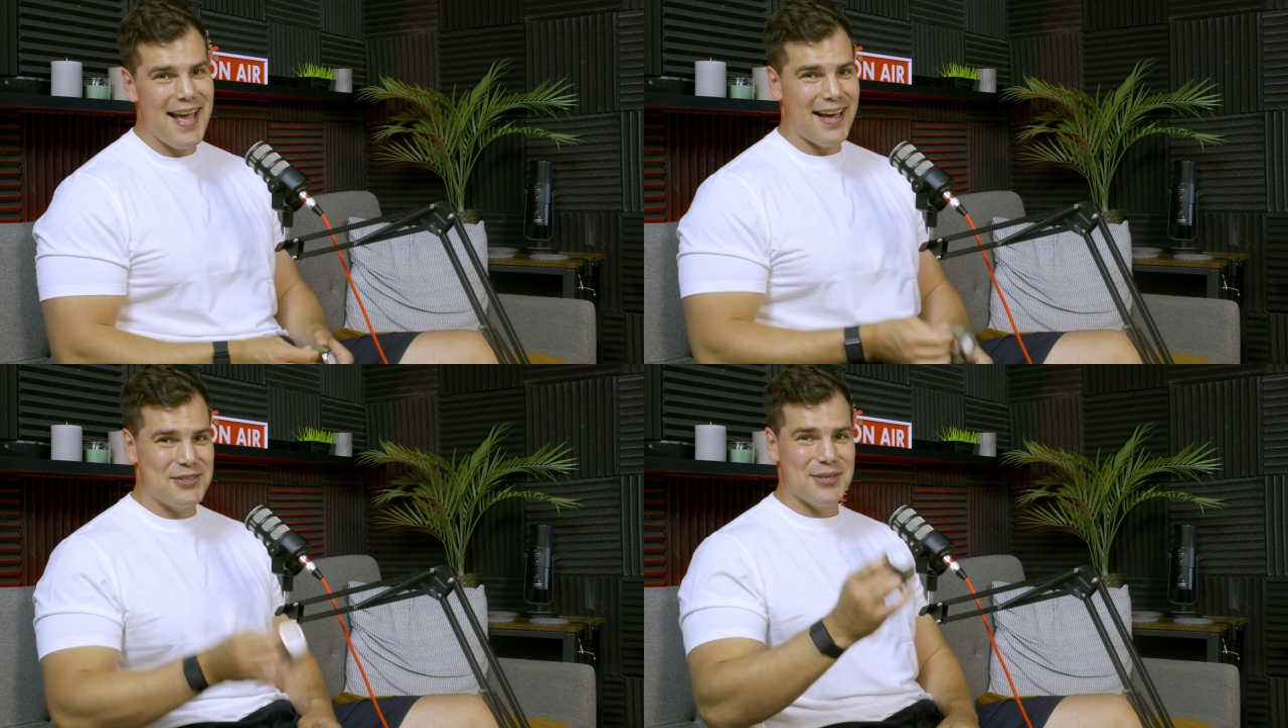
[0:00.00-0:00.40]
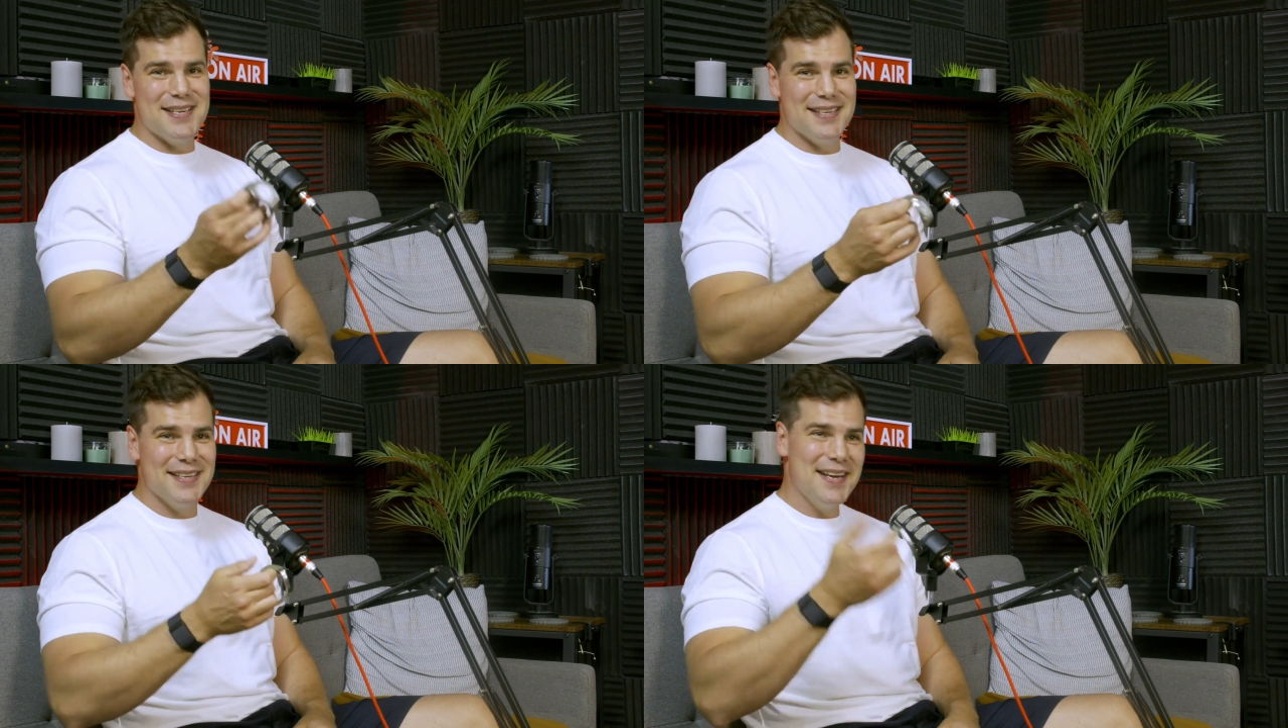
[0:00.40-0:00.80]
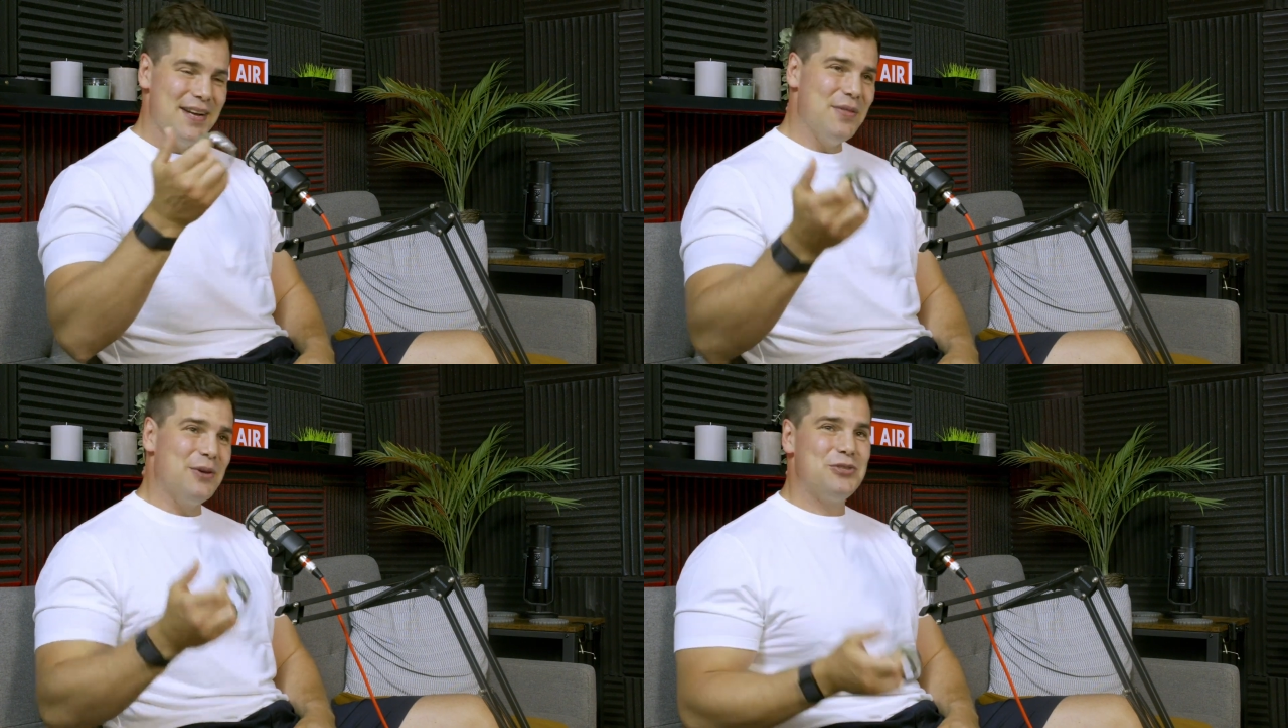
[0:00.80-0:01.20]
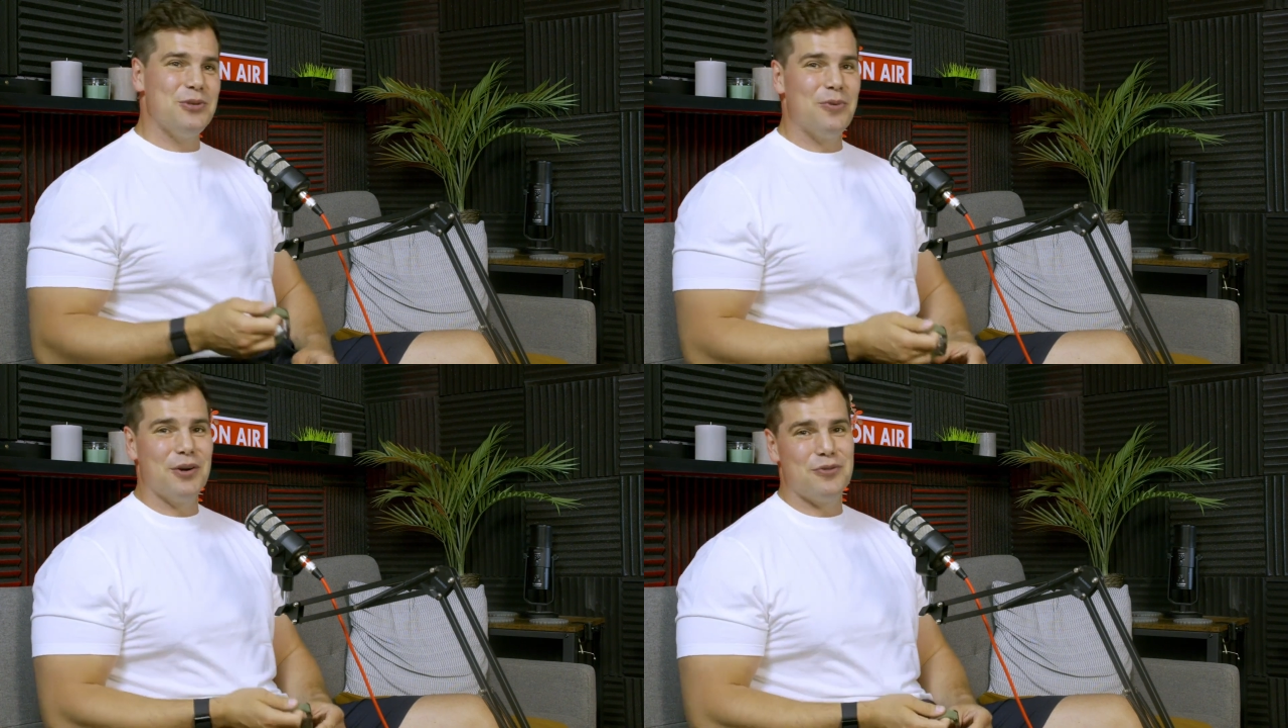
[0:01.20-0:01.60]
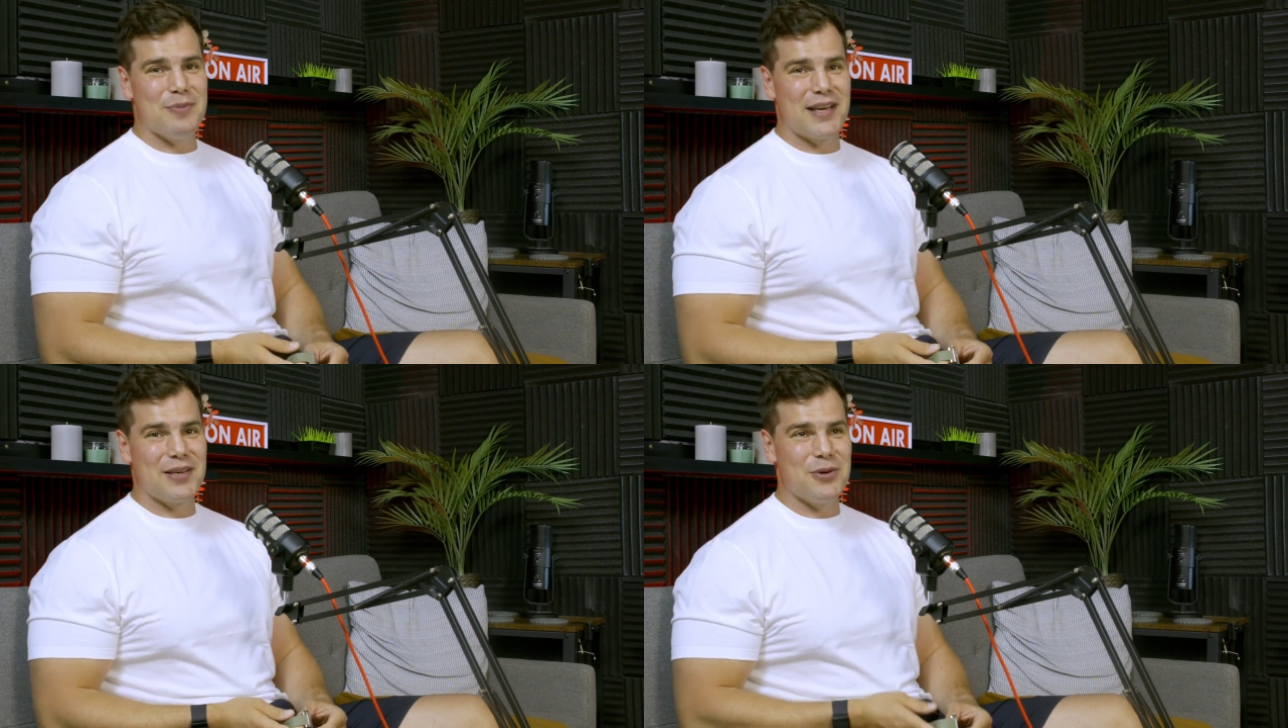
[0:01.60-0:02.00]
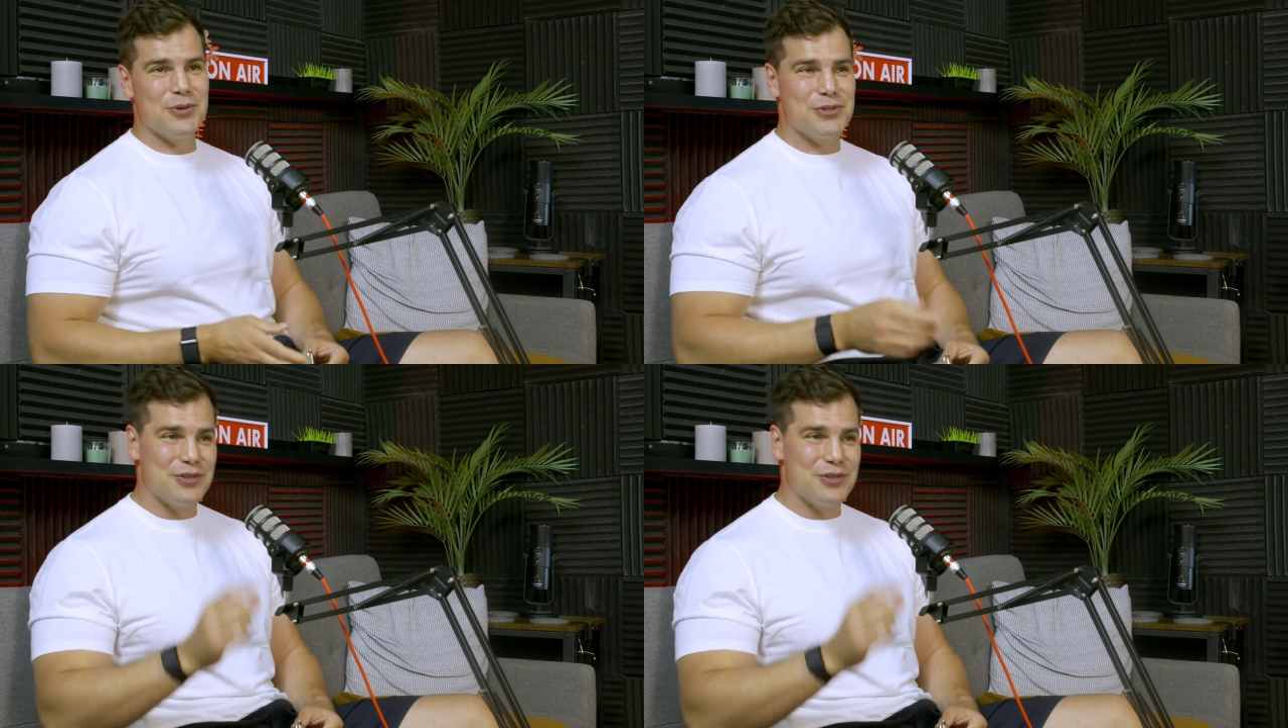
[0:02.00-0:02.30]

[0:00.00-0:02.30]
I traded those two wonderful mechanical watches